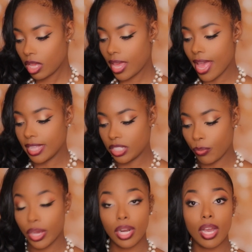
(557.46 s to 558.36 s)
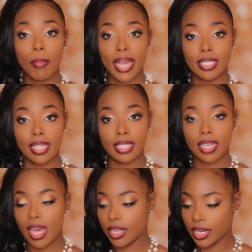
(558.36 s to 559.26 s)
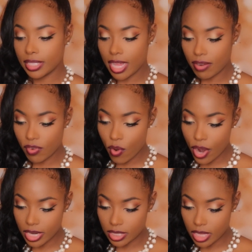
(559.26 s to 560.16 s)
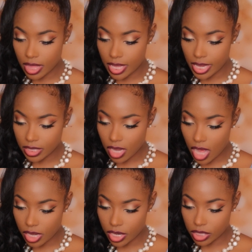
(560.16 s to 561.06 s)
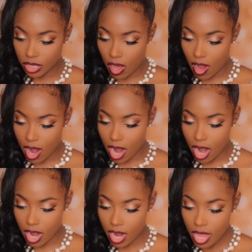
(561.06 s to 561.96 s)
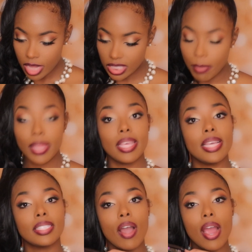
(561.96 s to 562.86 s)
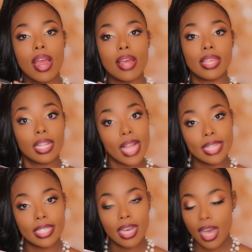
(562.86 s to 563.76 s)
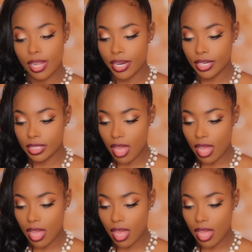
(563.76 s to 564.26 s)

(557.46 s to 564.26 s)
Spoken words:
Yeah, so we're gonna go back to these colors, and of course these colors are, some of these are the classic colors.